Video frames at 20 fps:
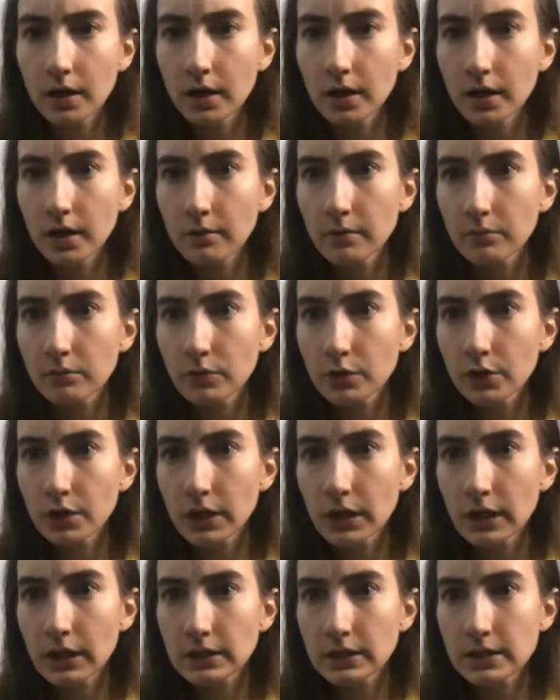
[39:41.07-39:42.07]
I'm
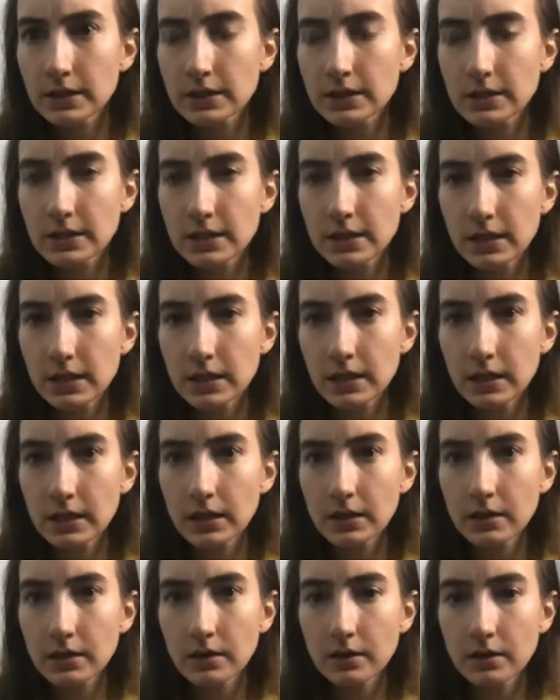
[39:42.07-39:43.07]
looking to
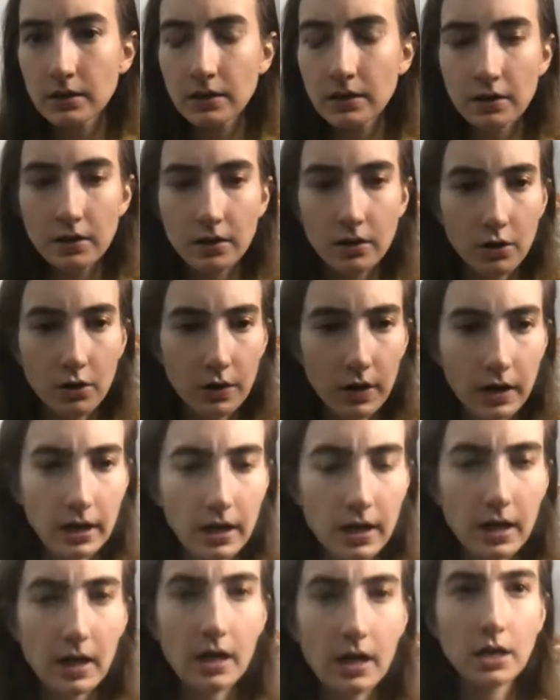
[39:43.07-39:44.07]
see.
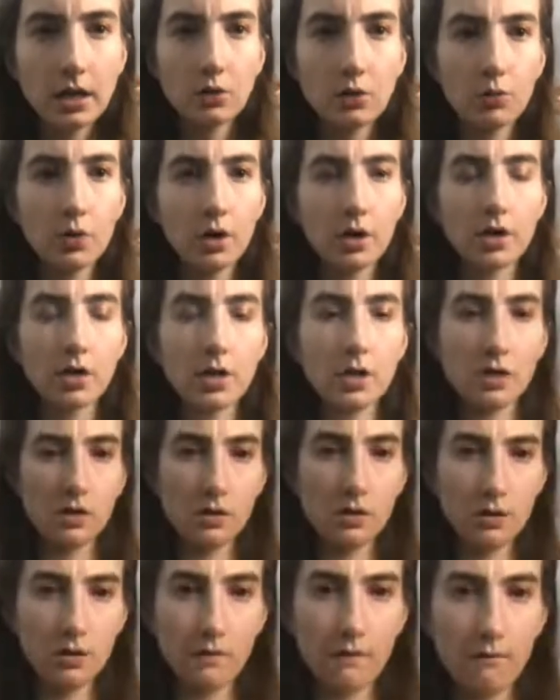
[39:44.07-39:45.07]
Okay,
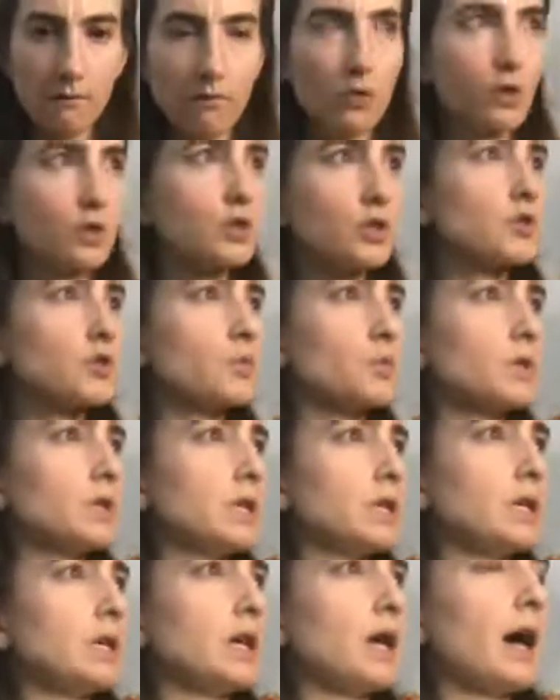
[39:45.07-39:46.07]
anyone
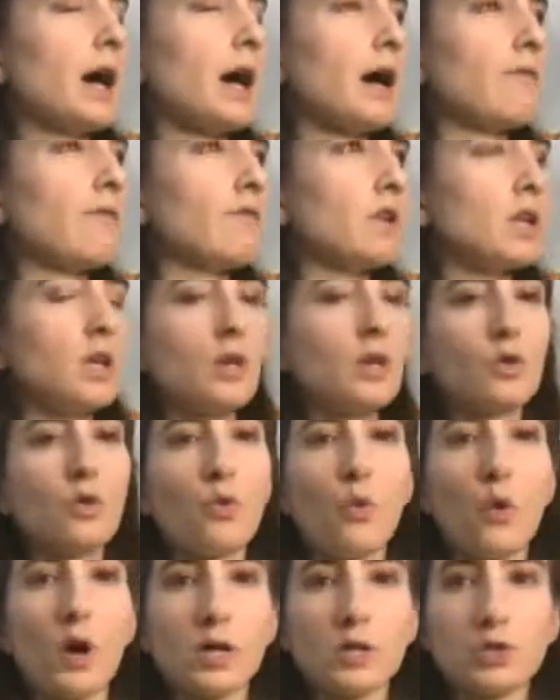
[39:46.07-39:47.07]
virtually have any
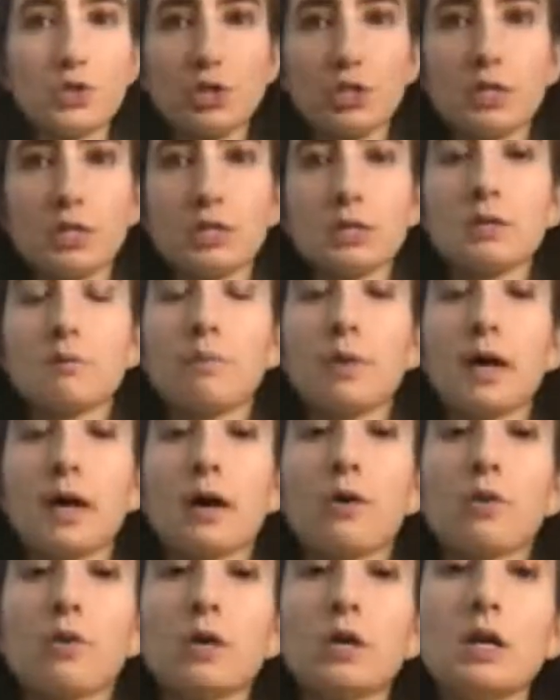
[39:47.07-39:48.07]
questions
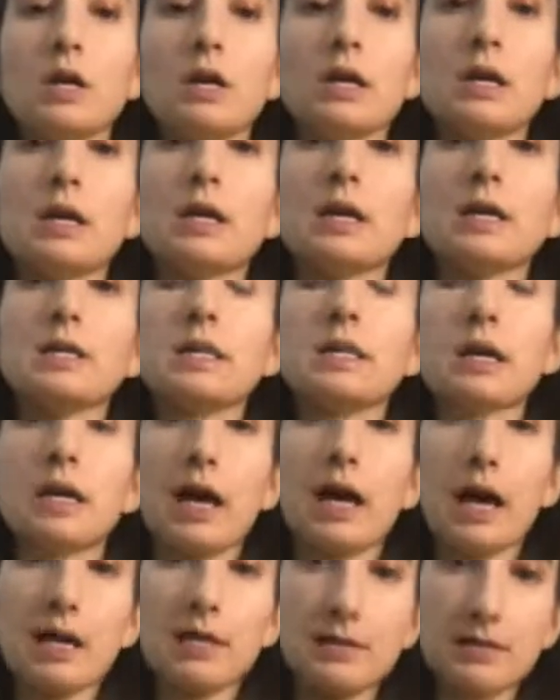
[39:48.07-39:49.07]
about
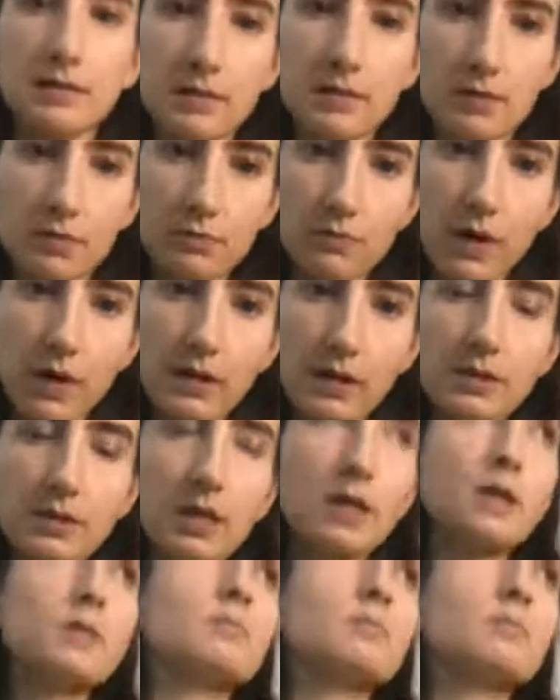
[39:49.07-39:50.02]
diastasis recti